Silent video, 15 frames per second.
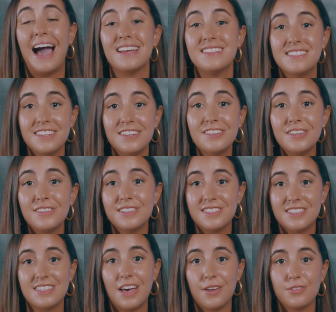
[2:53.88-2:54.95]
Ideally,
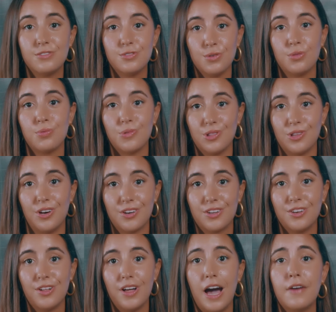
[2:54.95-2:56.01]
this is how the tooth will
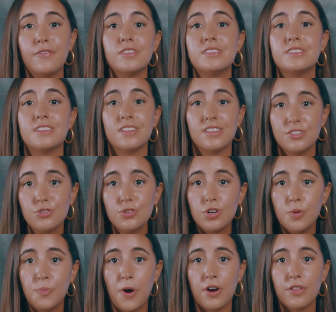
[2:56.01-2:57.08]
look. You'll have a
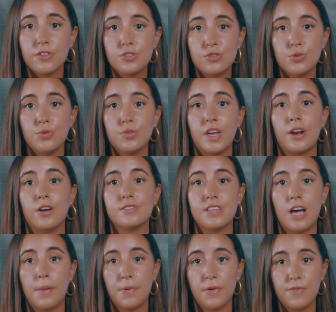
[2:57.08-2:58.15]
cylindrical part of the tooth, and on
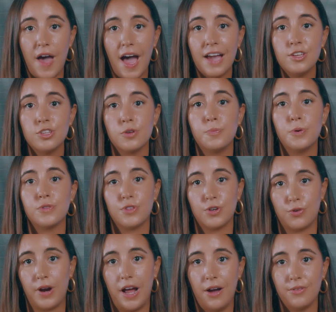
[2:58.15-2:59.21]
top of that, you'll put
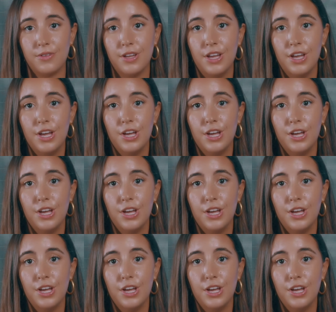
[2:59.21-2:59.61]
the crown.